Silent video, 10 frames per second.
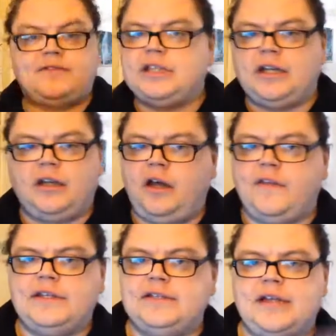I've seen a lot
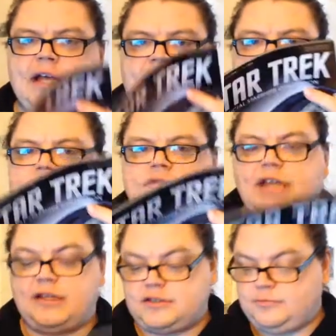of the design
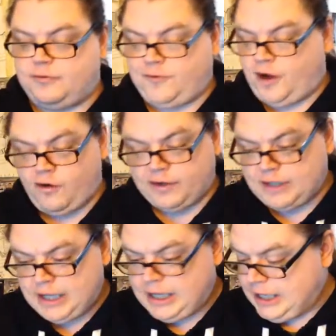sketches before,
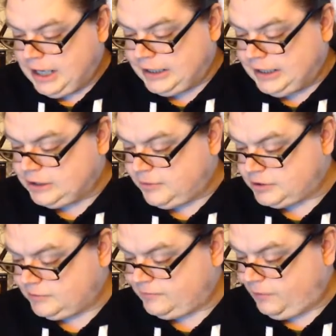and Eagle
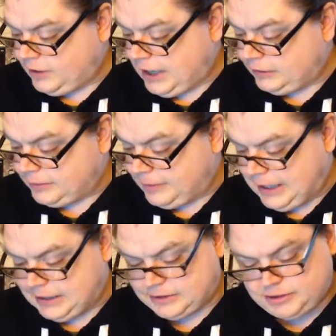Moss have thrown it out of the
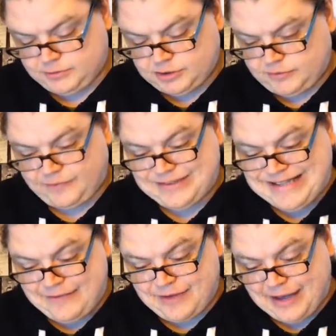park. Some of the stuff I've
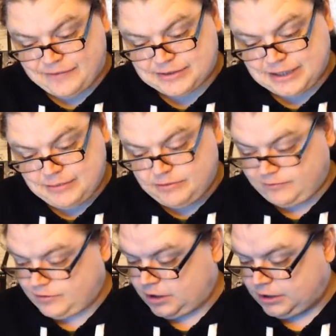never ever seen
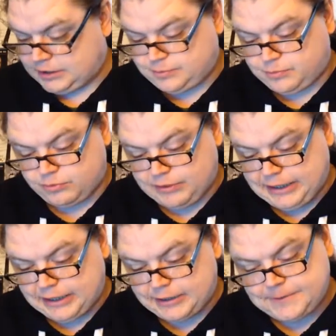before. That's
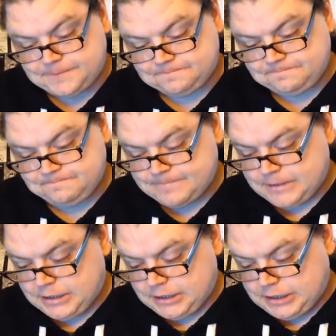brilliant.
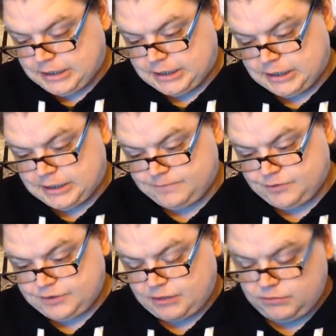
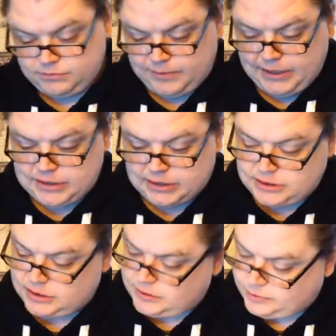Just that one page
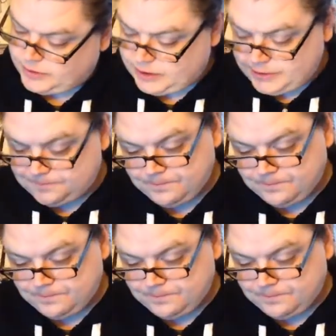actually this week.